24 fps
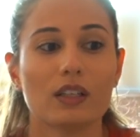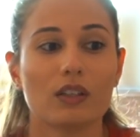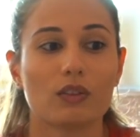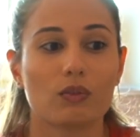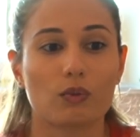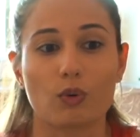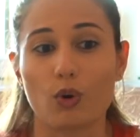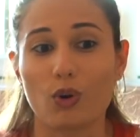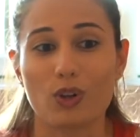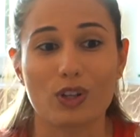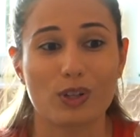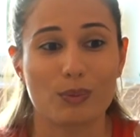
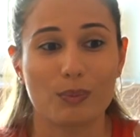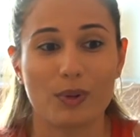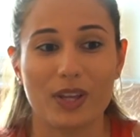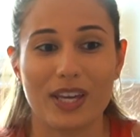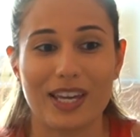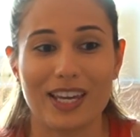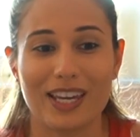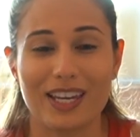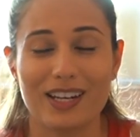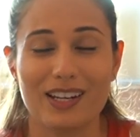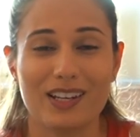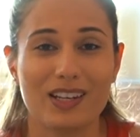
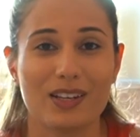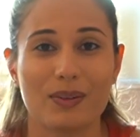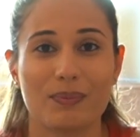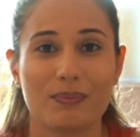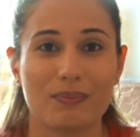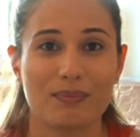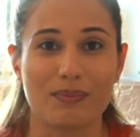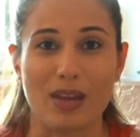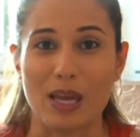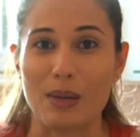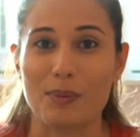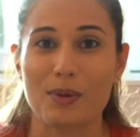rollerblade,
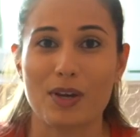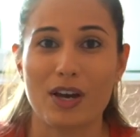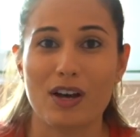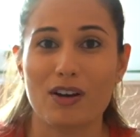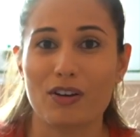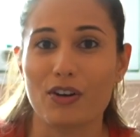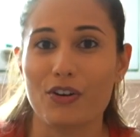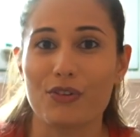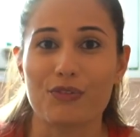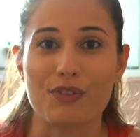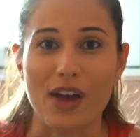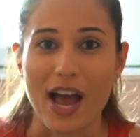maybe I'll
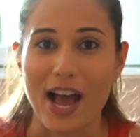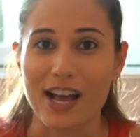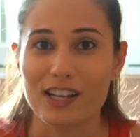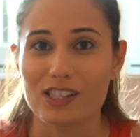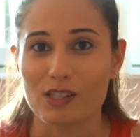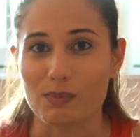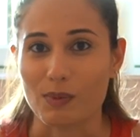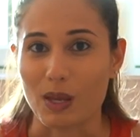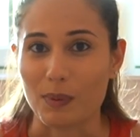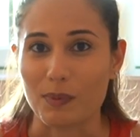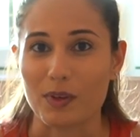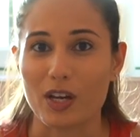go
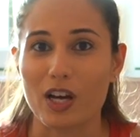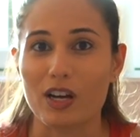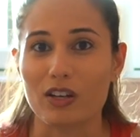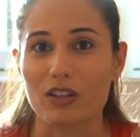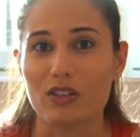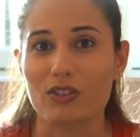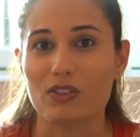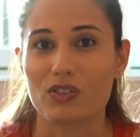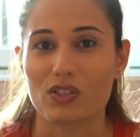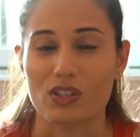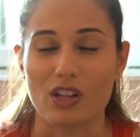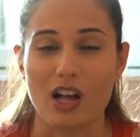fast, maybe I'll
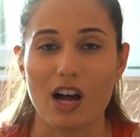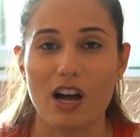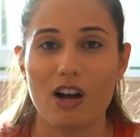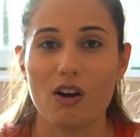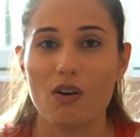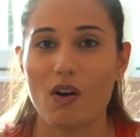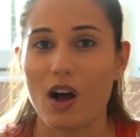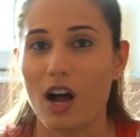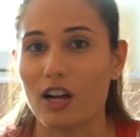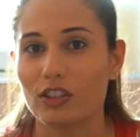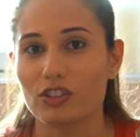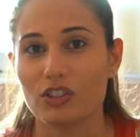go slow.
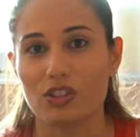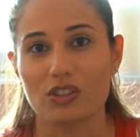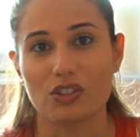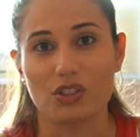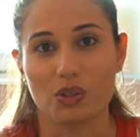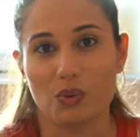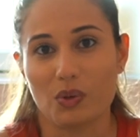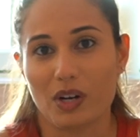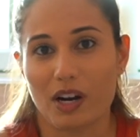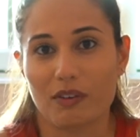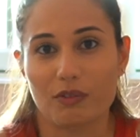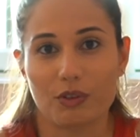I'll just
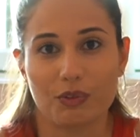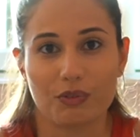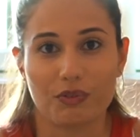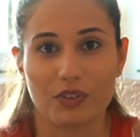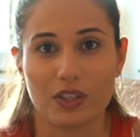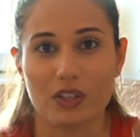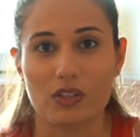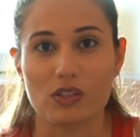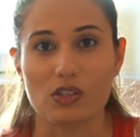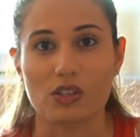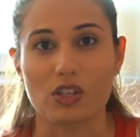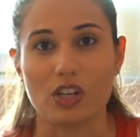do whatever
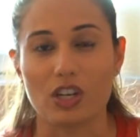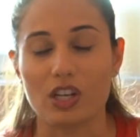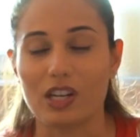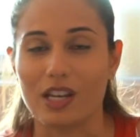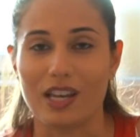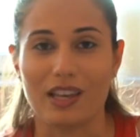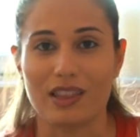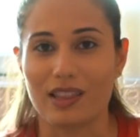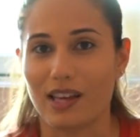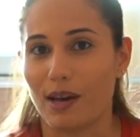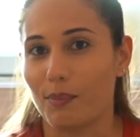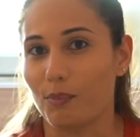feels good
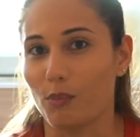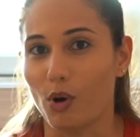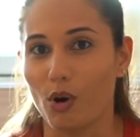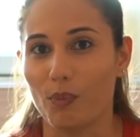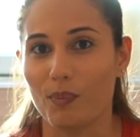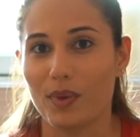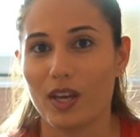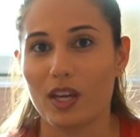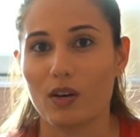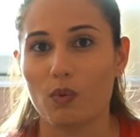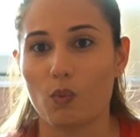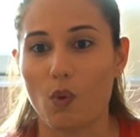in that
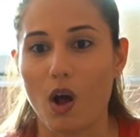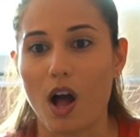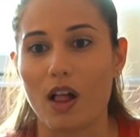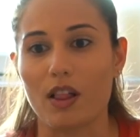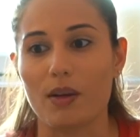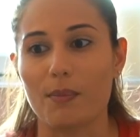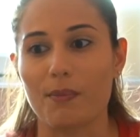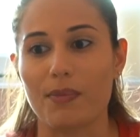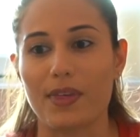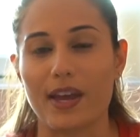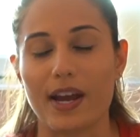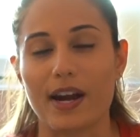moment
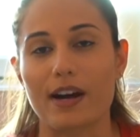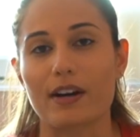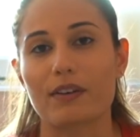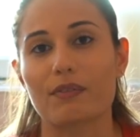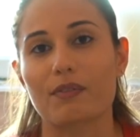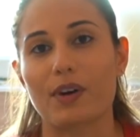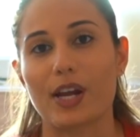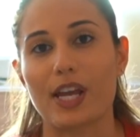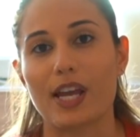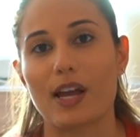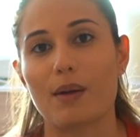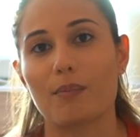while I'm there,
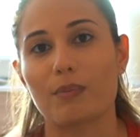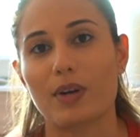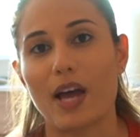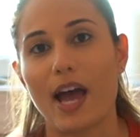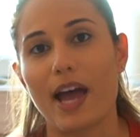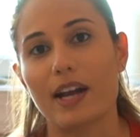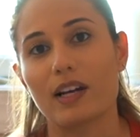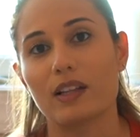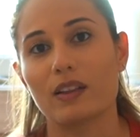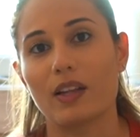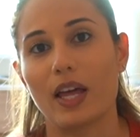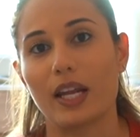right? I'm
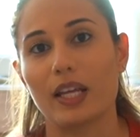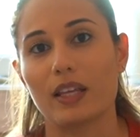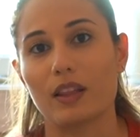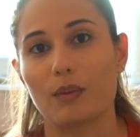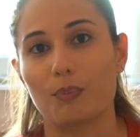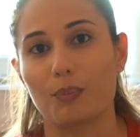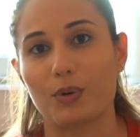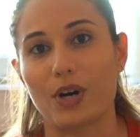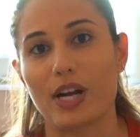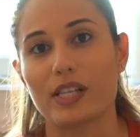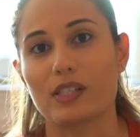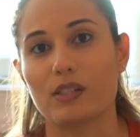kind of letting the
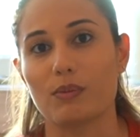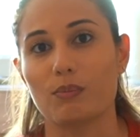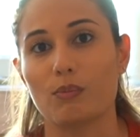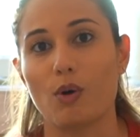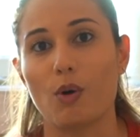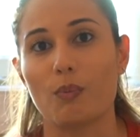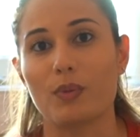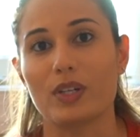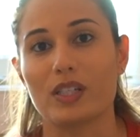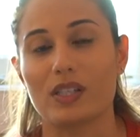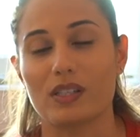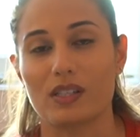present
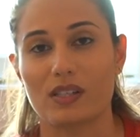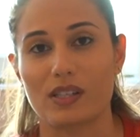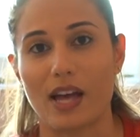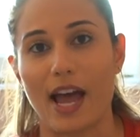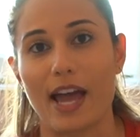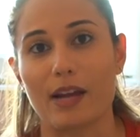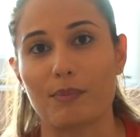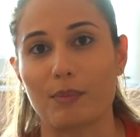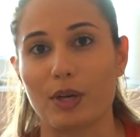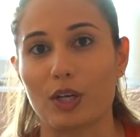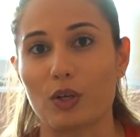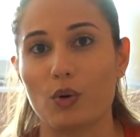moment
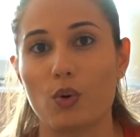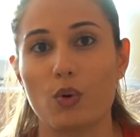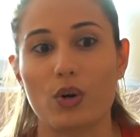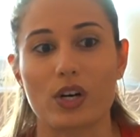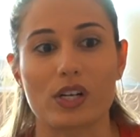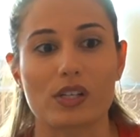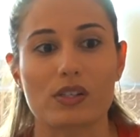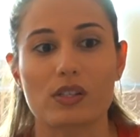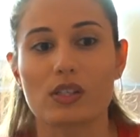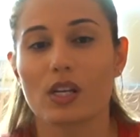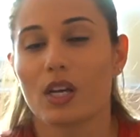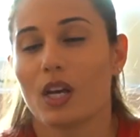decide my
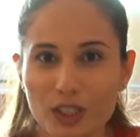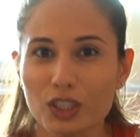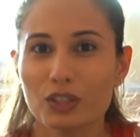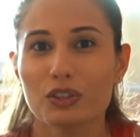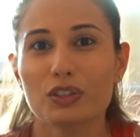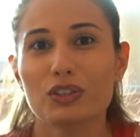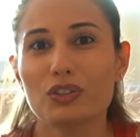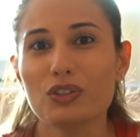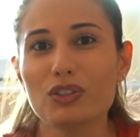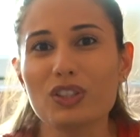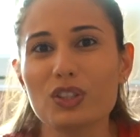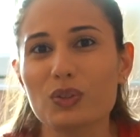course. You
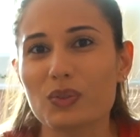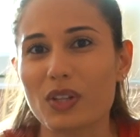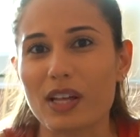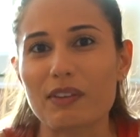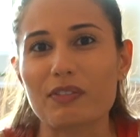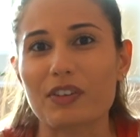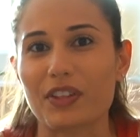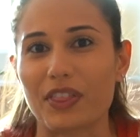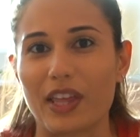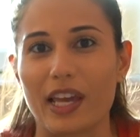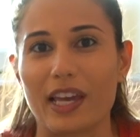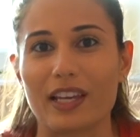can do this with
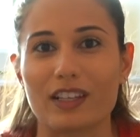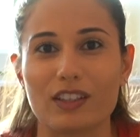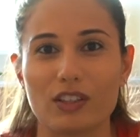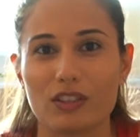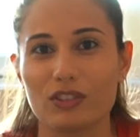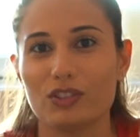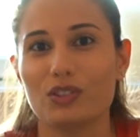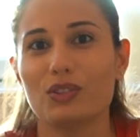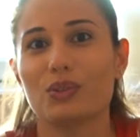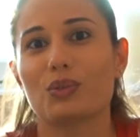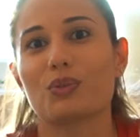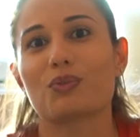everything. You
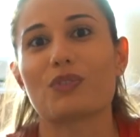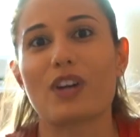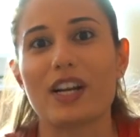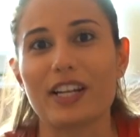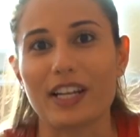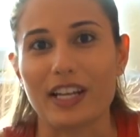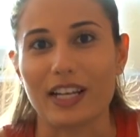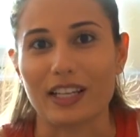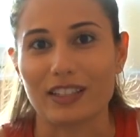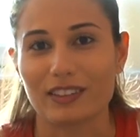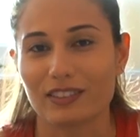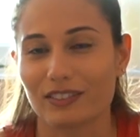can do this with
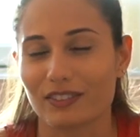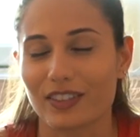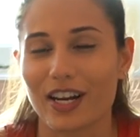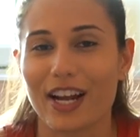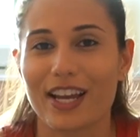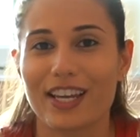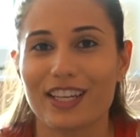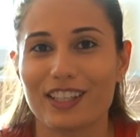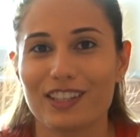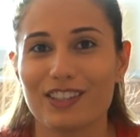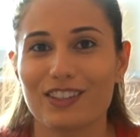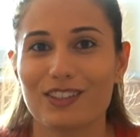running,
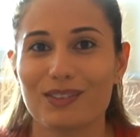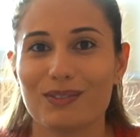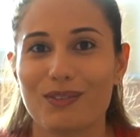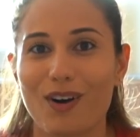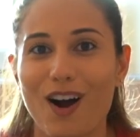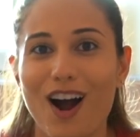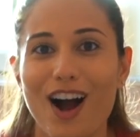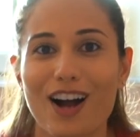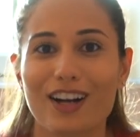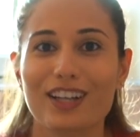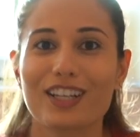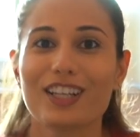right? You can
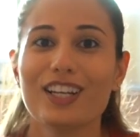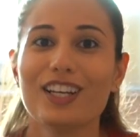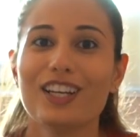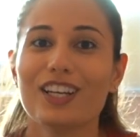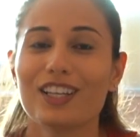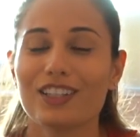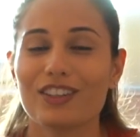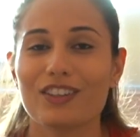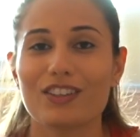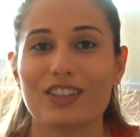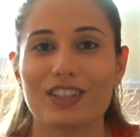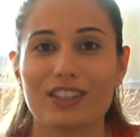walk,
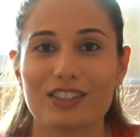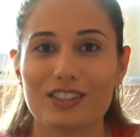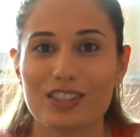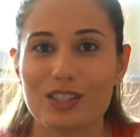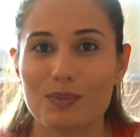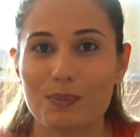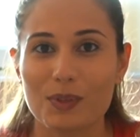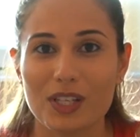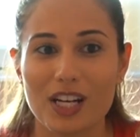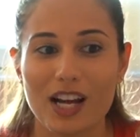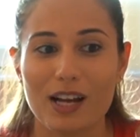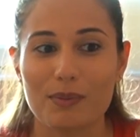you can
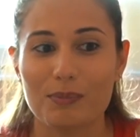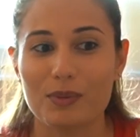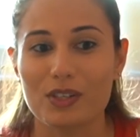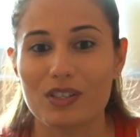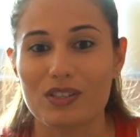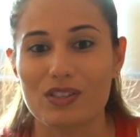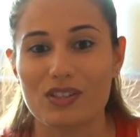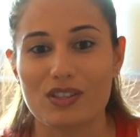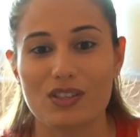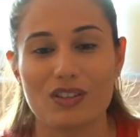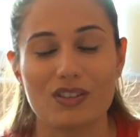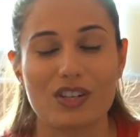speed up, you
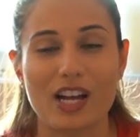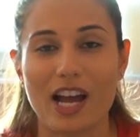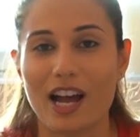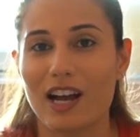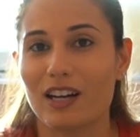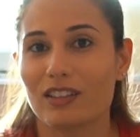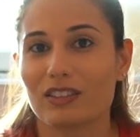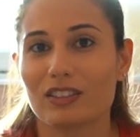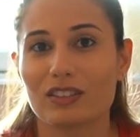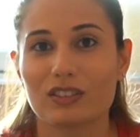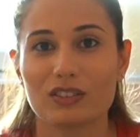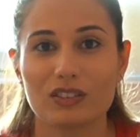can slow
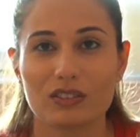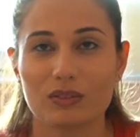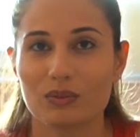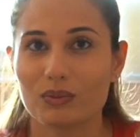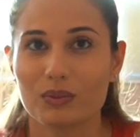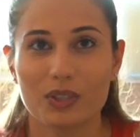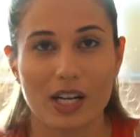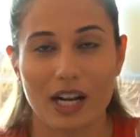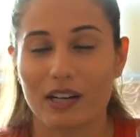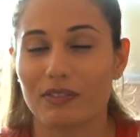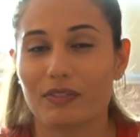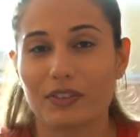down,
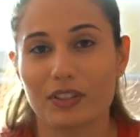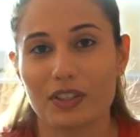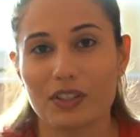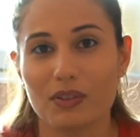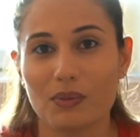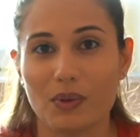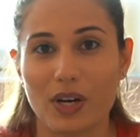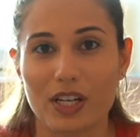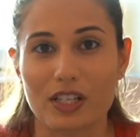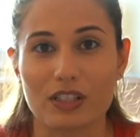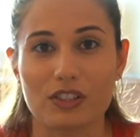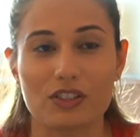whatever you
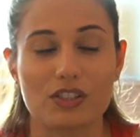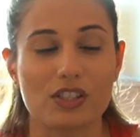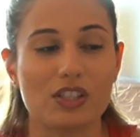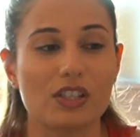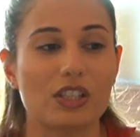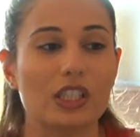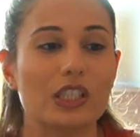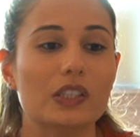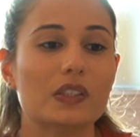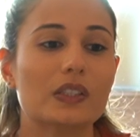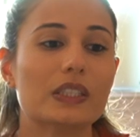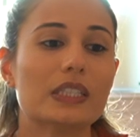want to
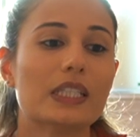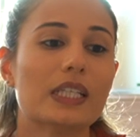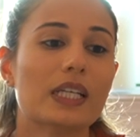do.